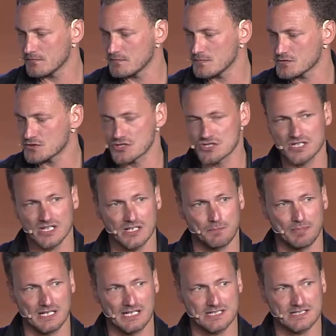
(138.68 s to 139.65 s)

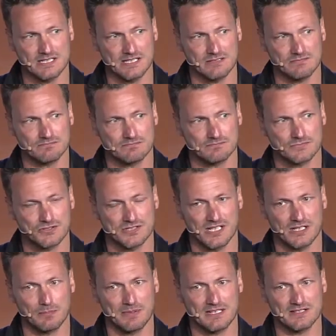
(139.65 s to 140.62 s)
Sustainability
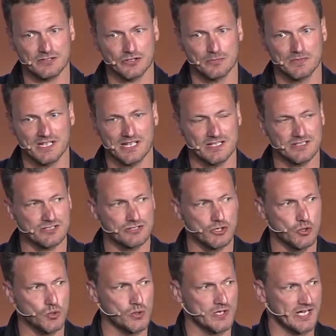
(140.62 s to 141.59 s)
communication,
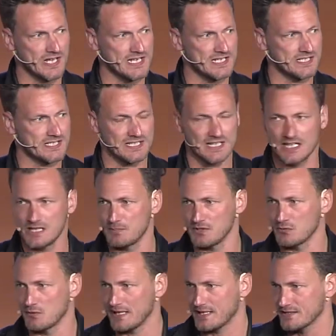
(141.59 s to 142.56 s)
who cares?
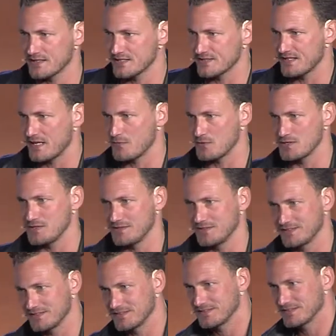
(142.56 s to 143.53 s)
Anybody recognize that one?
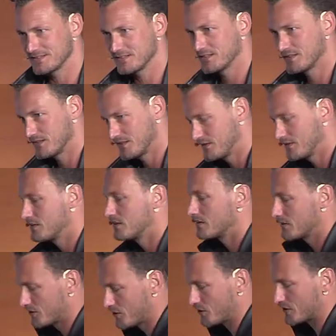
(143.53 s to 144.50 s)

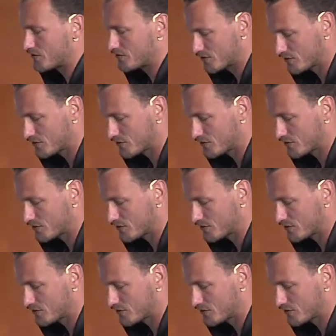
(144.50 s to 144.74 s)
Good.